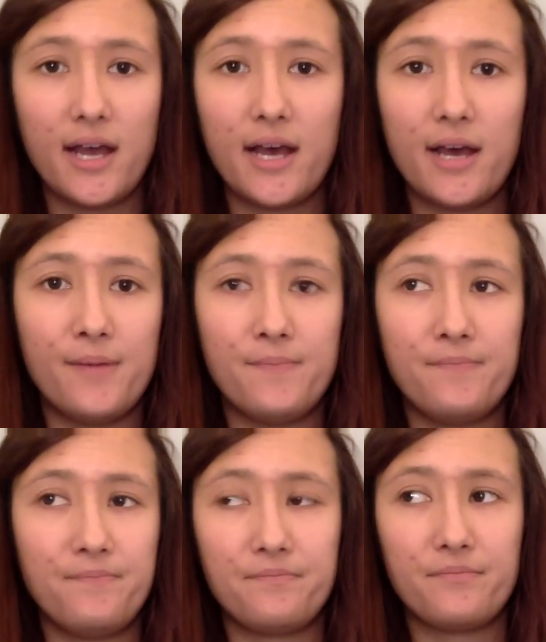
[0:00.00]
I
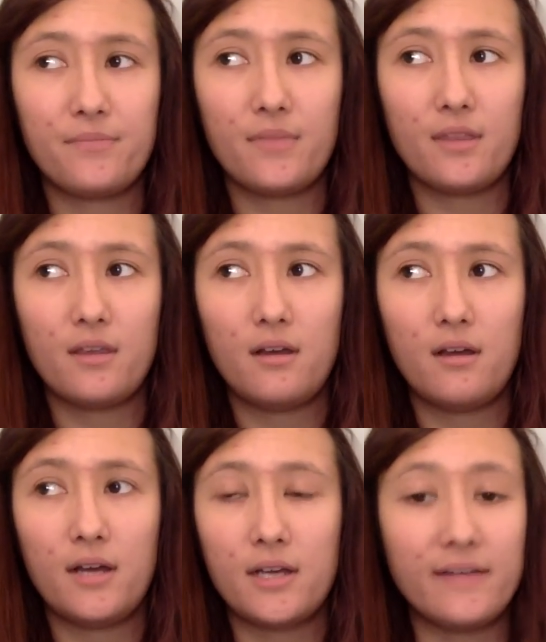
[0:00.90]

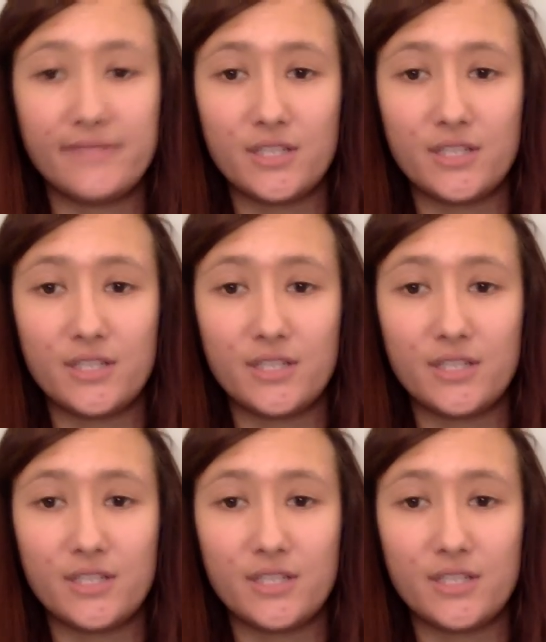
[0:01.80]
can't even